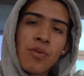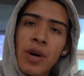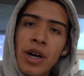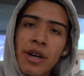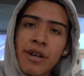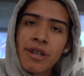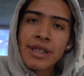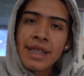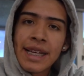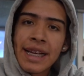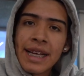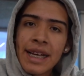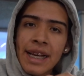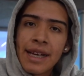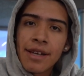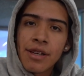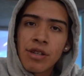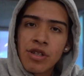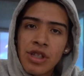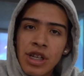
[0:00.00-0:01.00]
water tank,
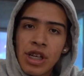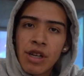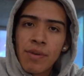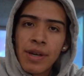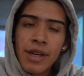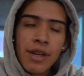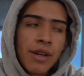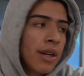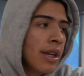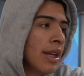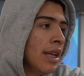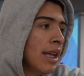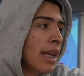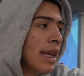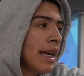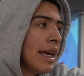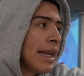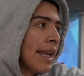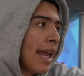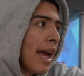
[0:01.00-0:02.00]
and your generator.
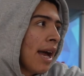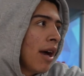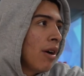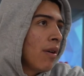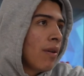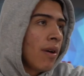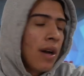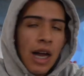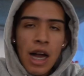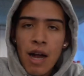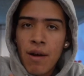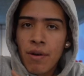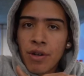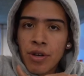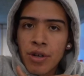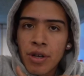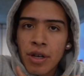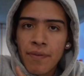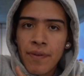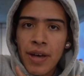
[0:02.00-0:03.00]
Now, how are you
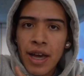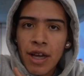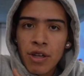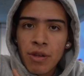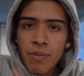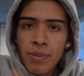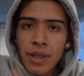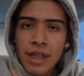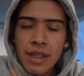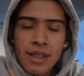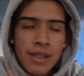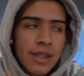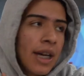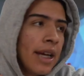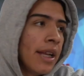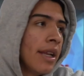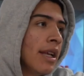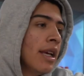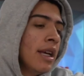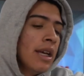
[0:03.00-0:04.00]
going to vacuum the
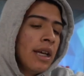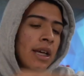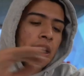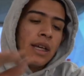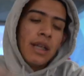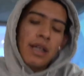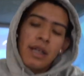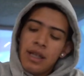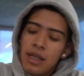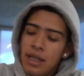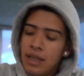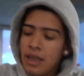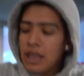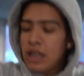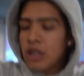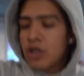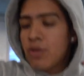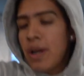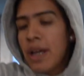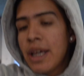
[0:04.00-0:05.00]
inside?
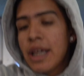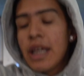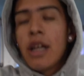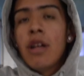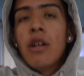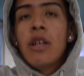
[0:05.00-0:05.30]
This right here